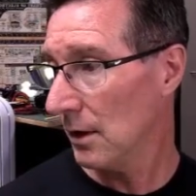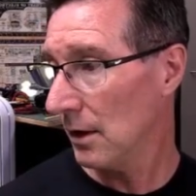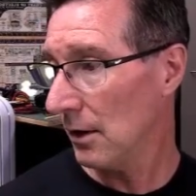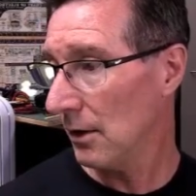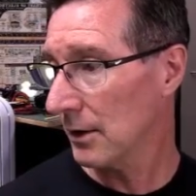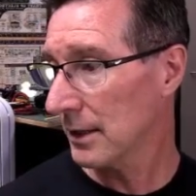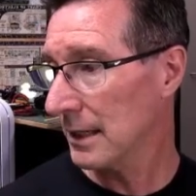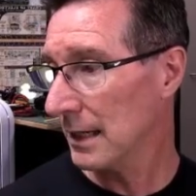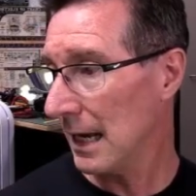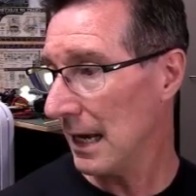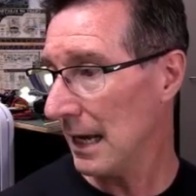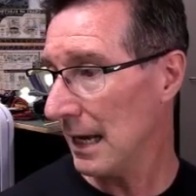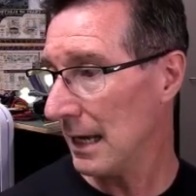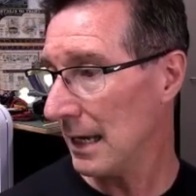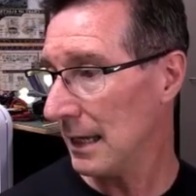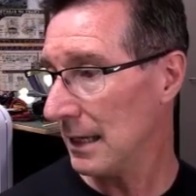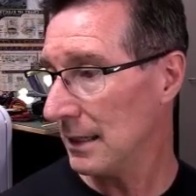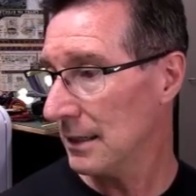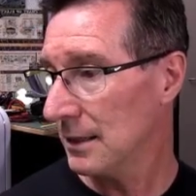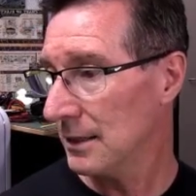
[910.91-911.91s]

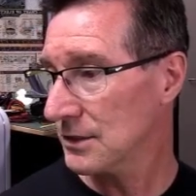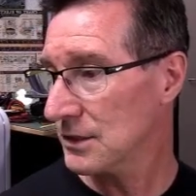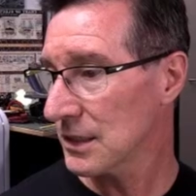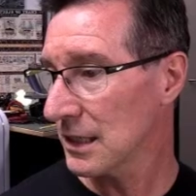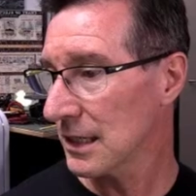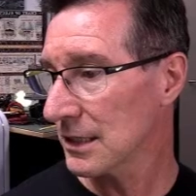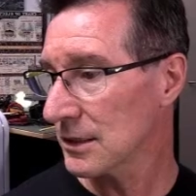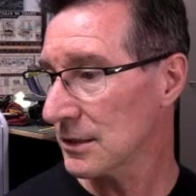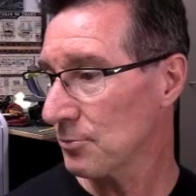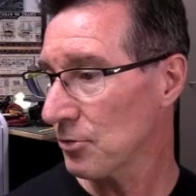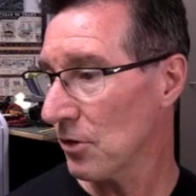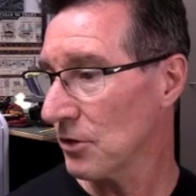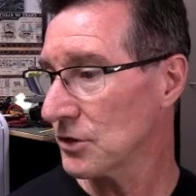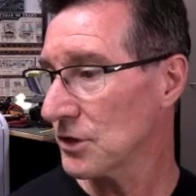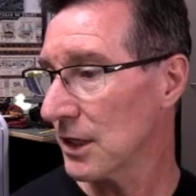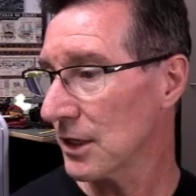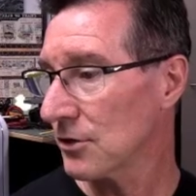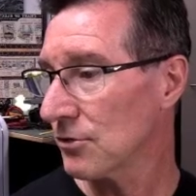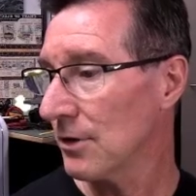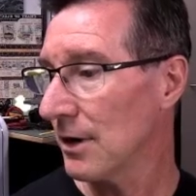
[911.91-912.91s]
Okay. Select a
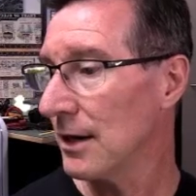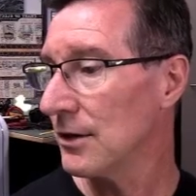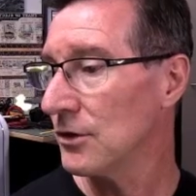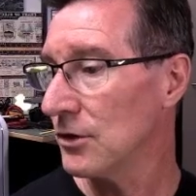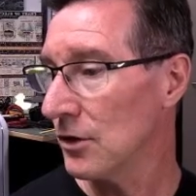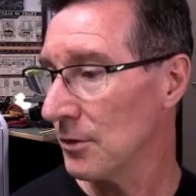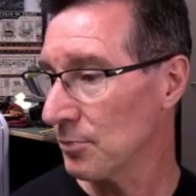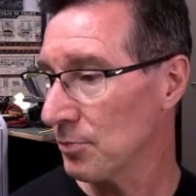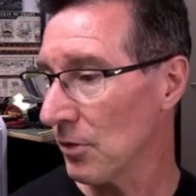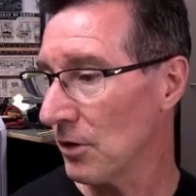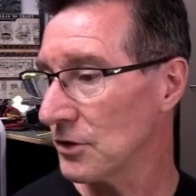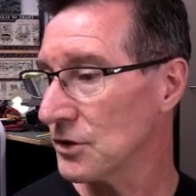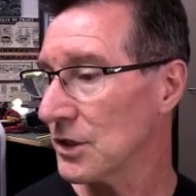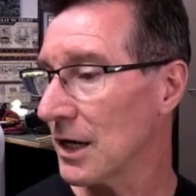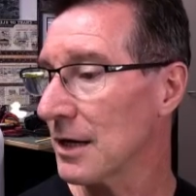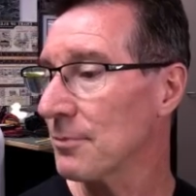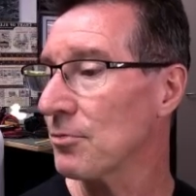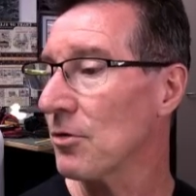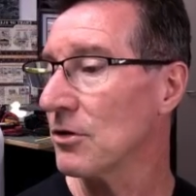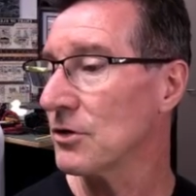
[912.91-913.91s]
project, create a new
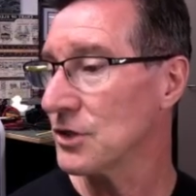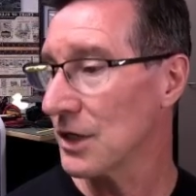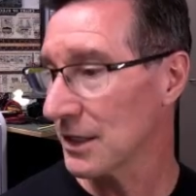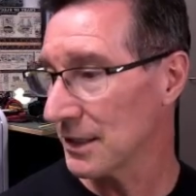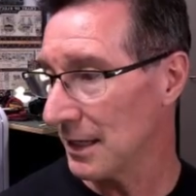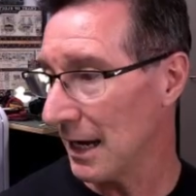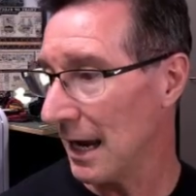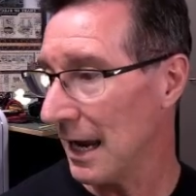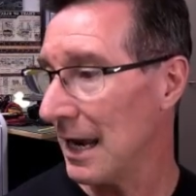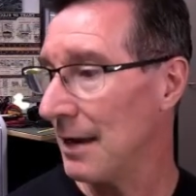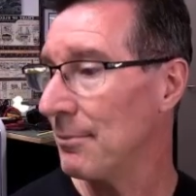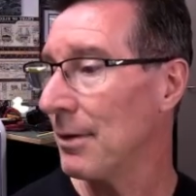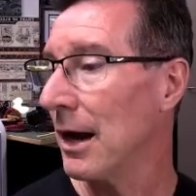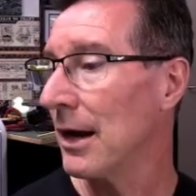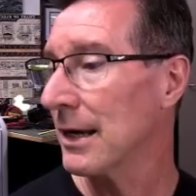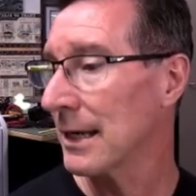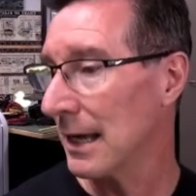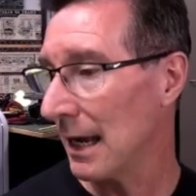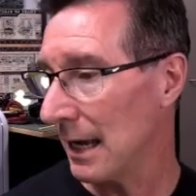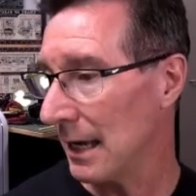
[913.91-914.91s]
project, project name.
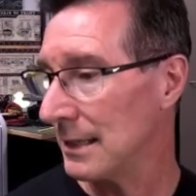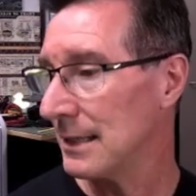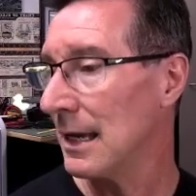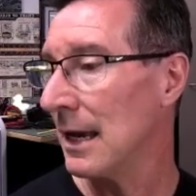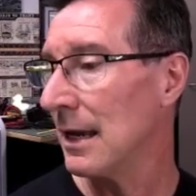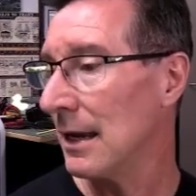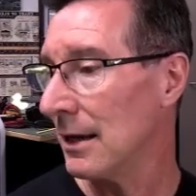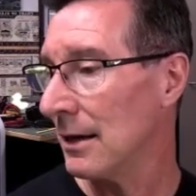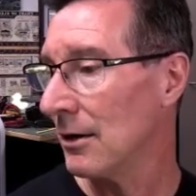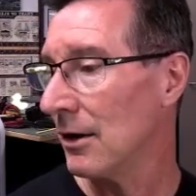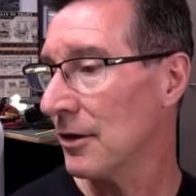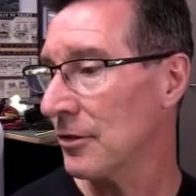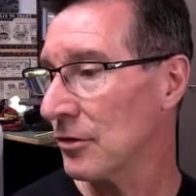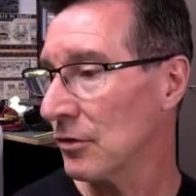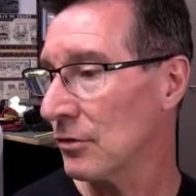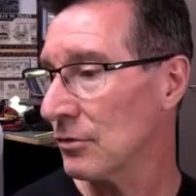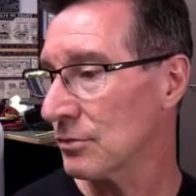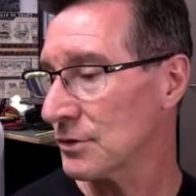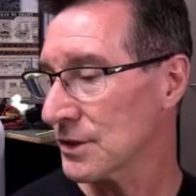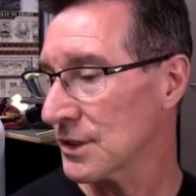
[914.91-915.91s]
Okay, yeah, I
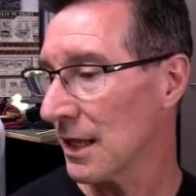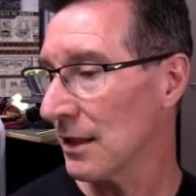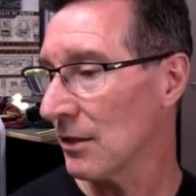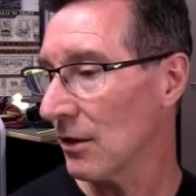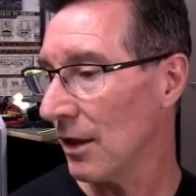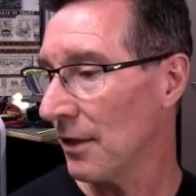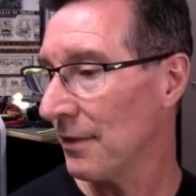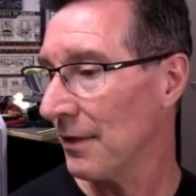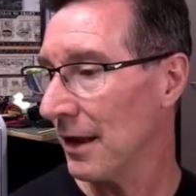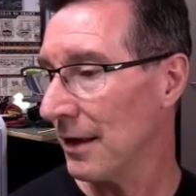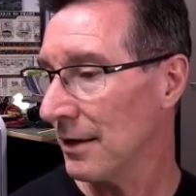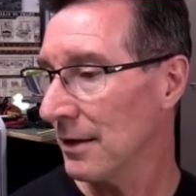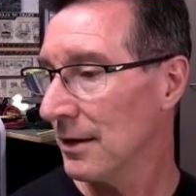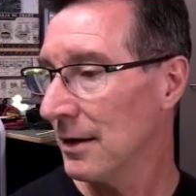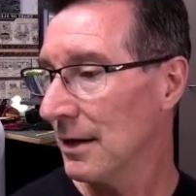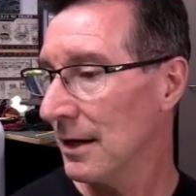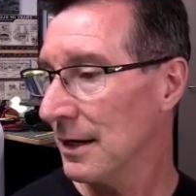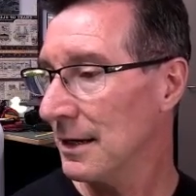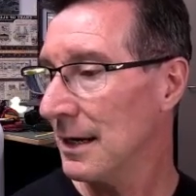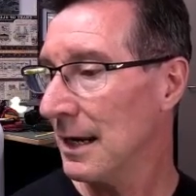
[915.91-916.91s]
thought it was something like that.
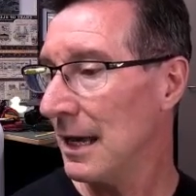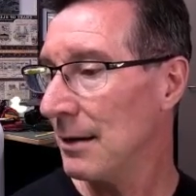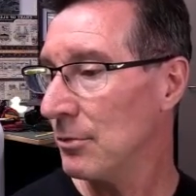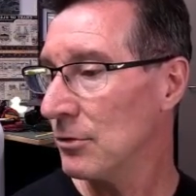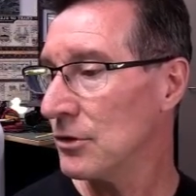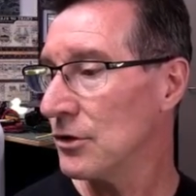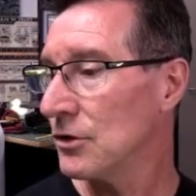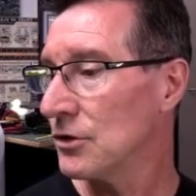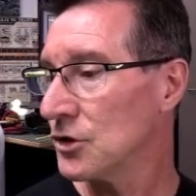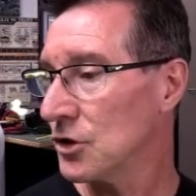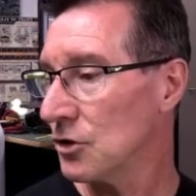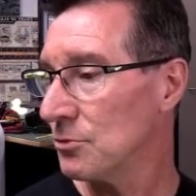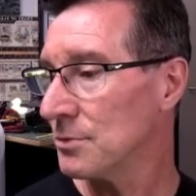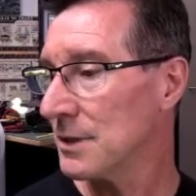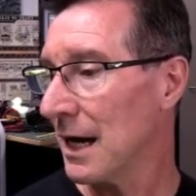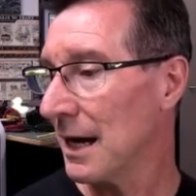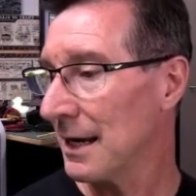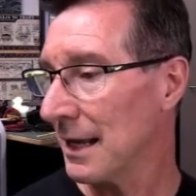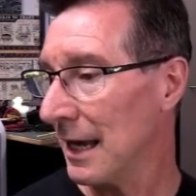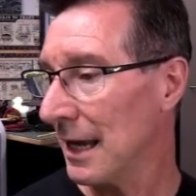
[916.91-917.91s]
Enable YouTube
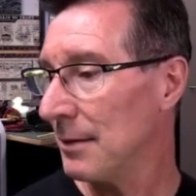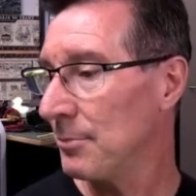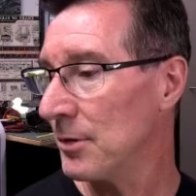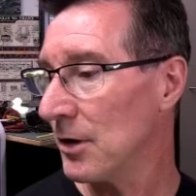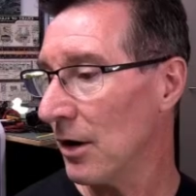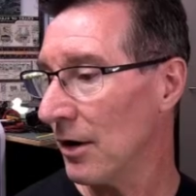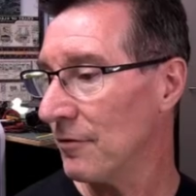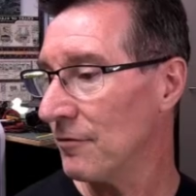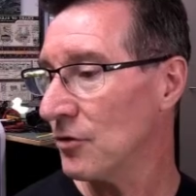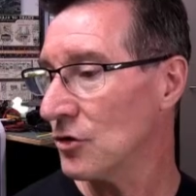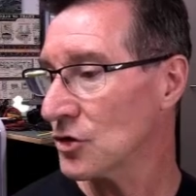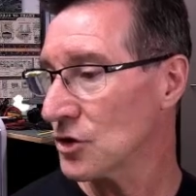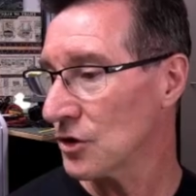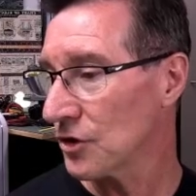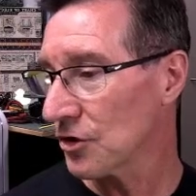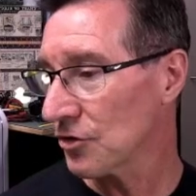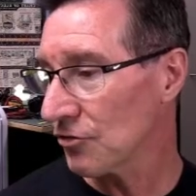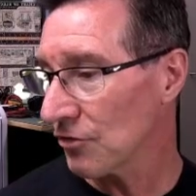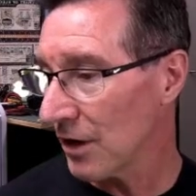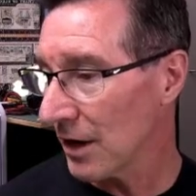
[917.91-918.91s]
Data API version
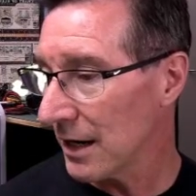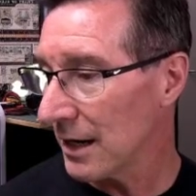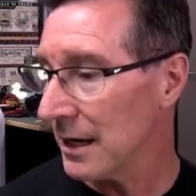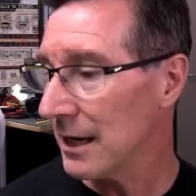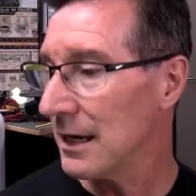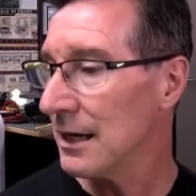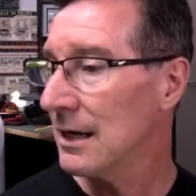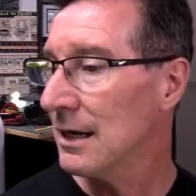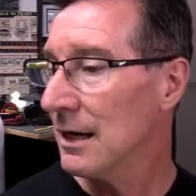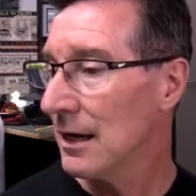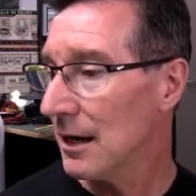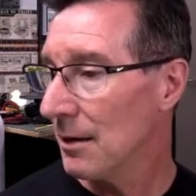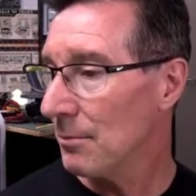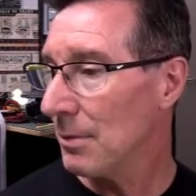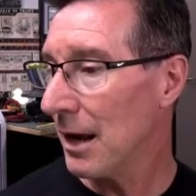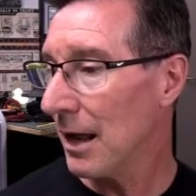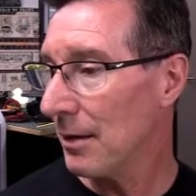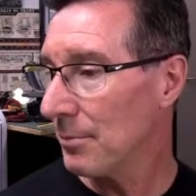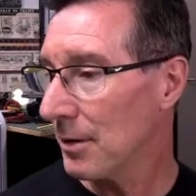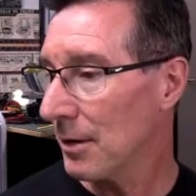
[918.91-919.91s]
3.
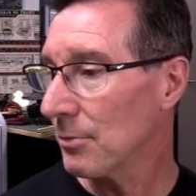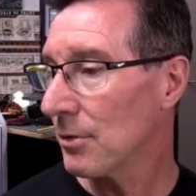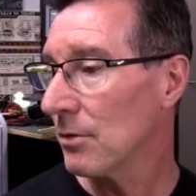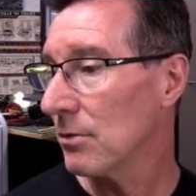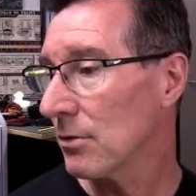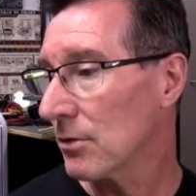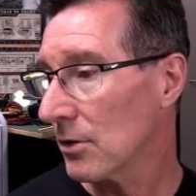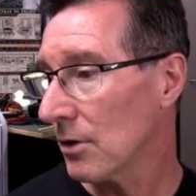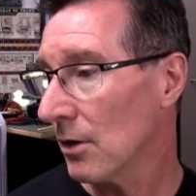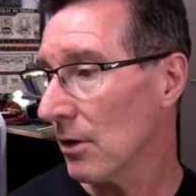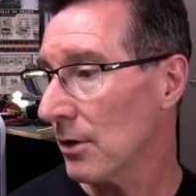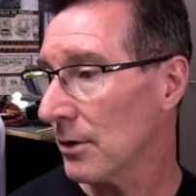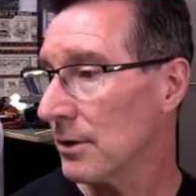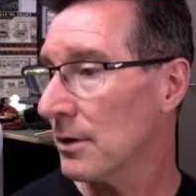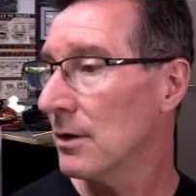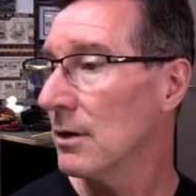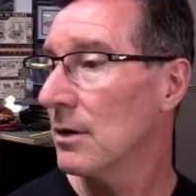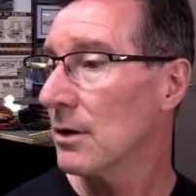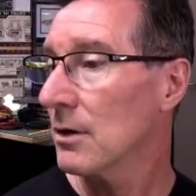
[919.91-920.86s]
Blah, blah, blah. Oh, God.